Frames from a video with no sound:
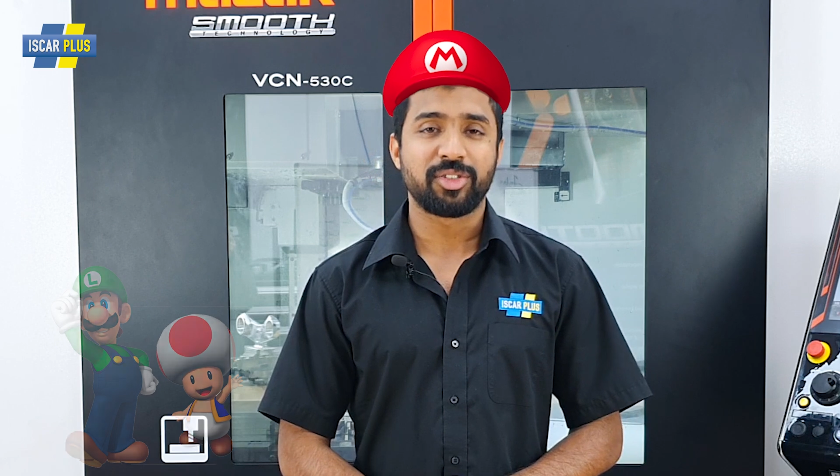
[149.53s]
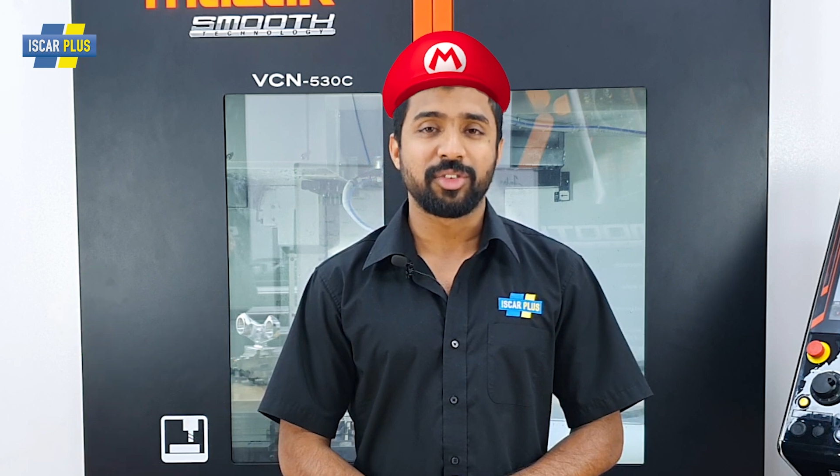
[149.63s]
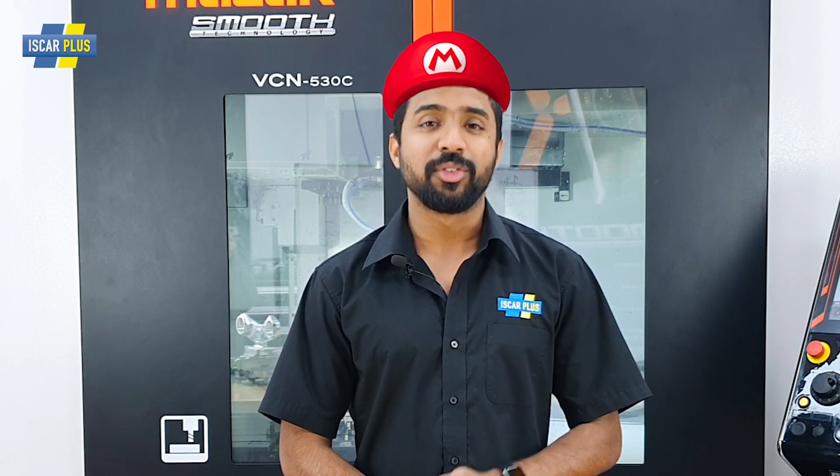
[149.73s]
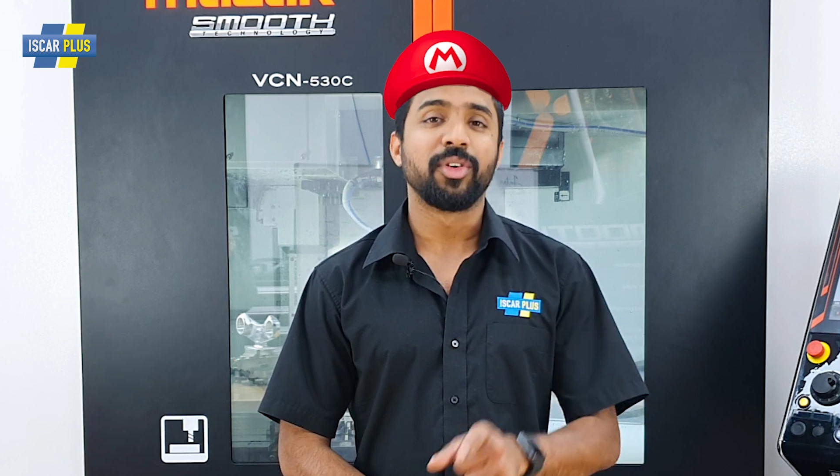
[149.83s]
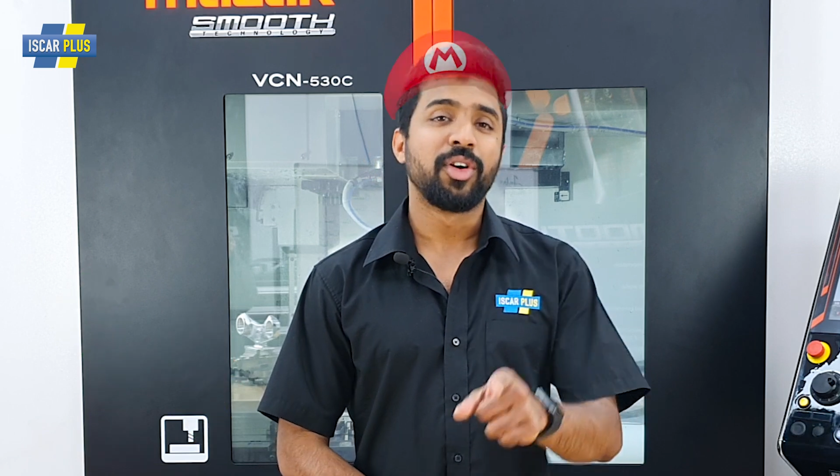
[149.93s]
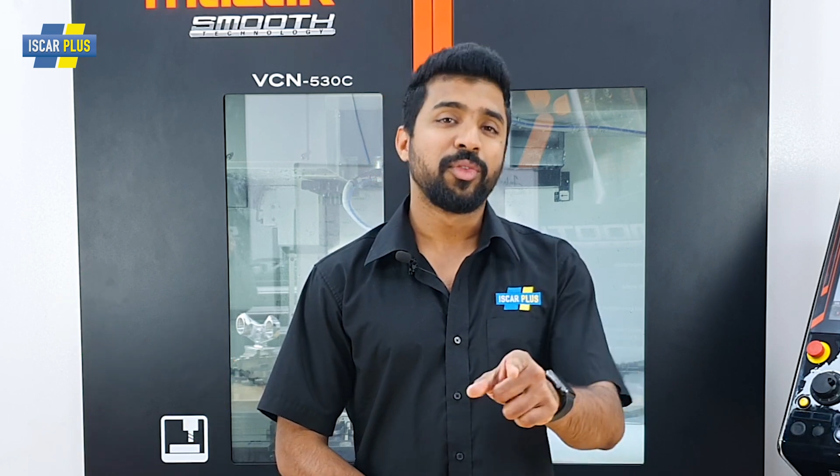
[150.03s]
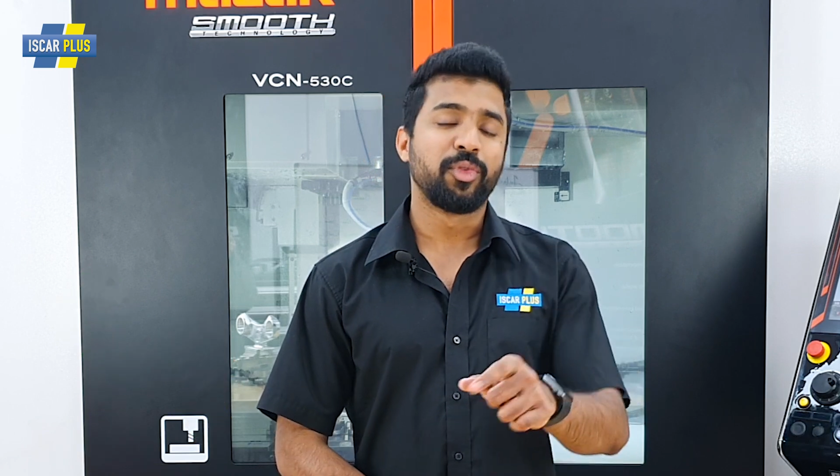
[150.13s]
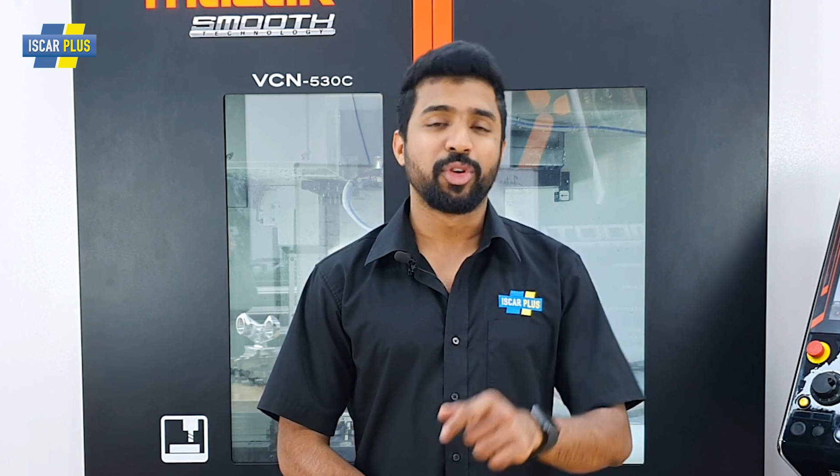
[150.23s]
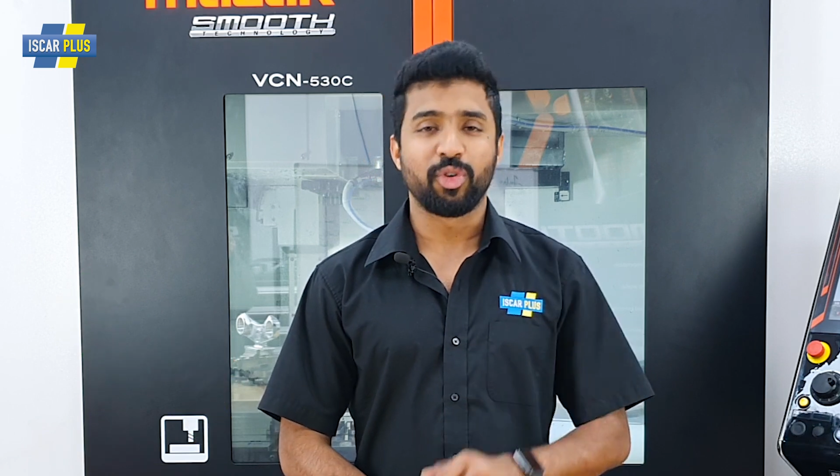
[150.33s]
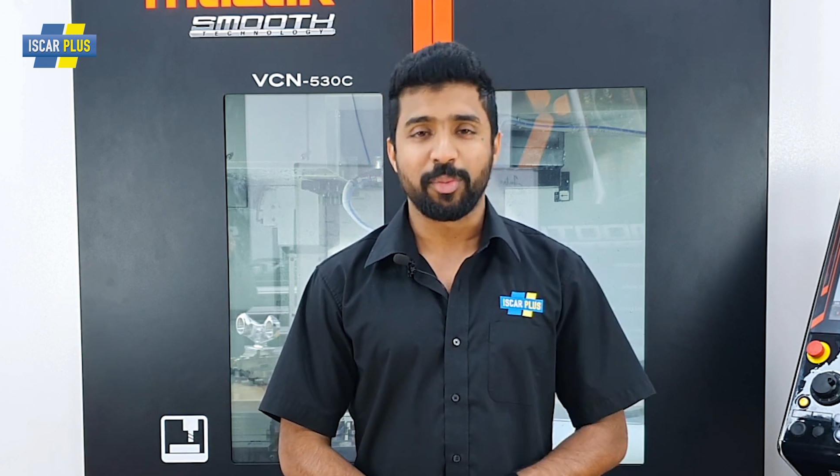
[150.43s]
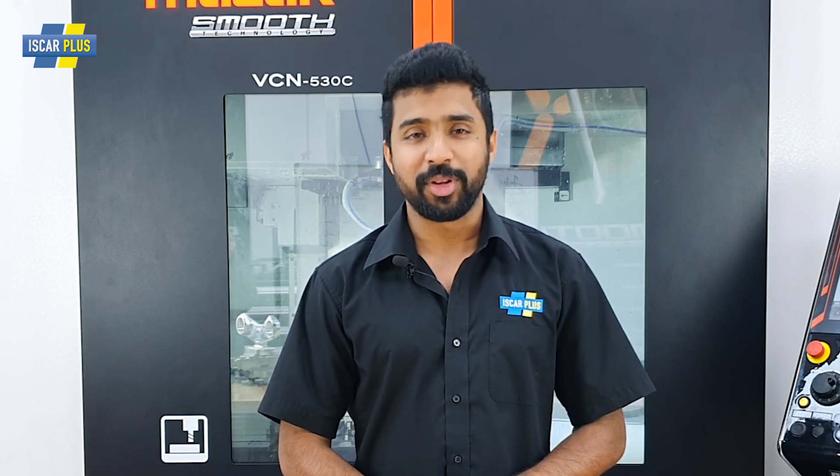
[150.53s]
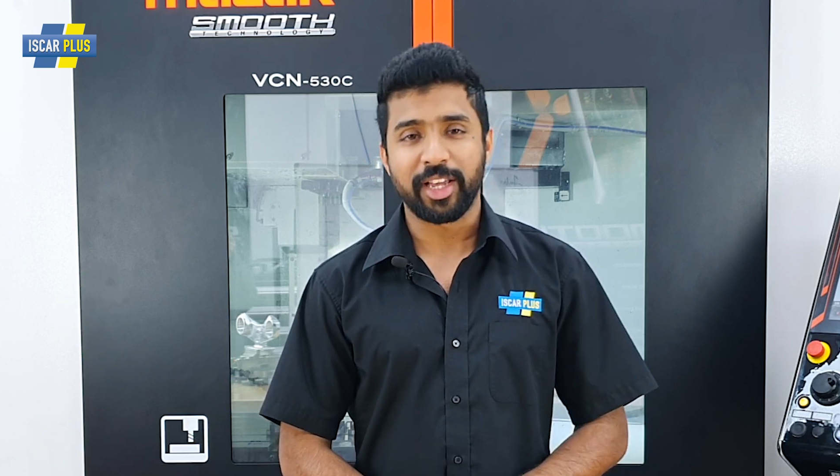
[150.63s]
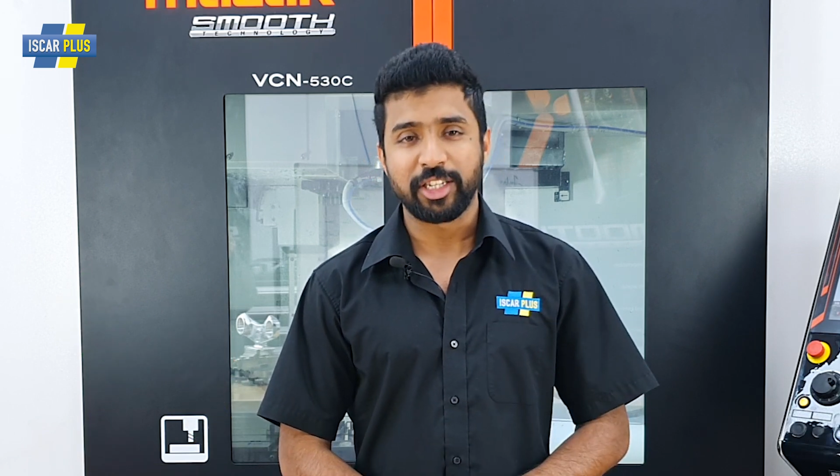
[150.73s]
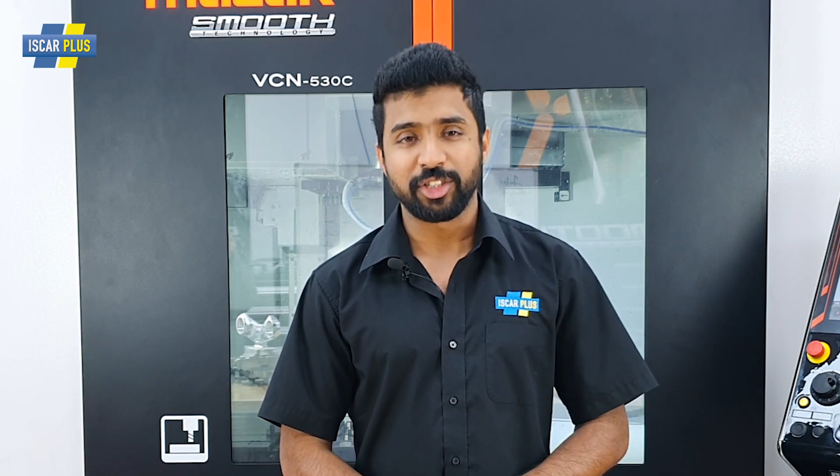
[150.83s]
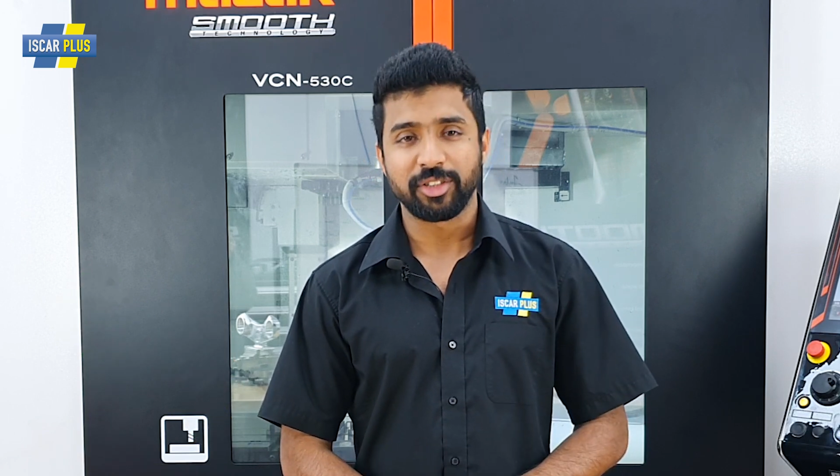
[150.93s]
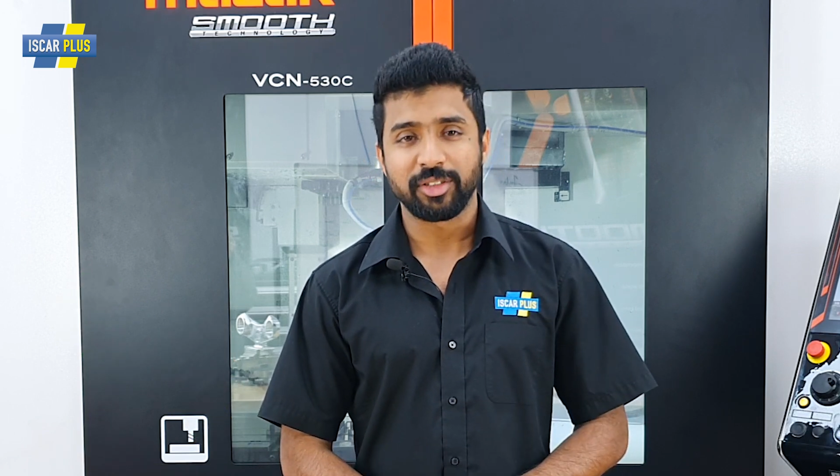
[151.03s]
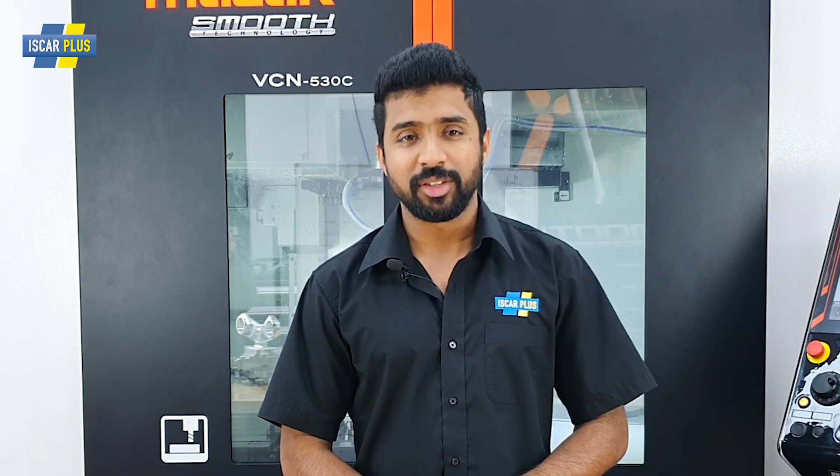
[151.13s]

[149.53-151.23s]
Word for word: drill for your application.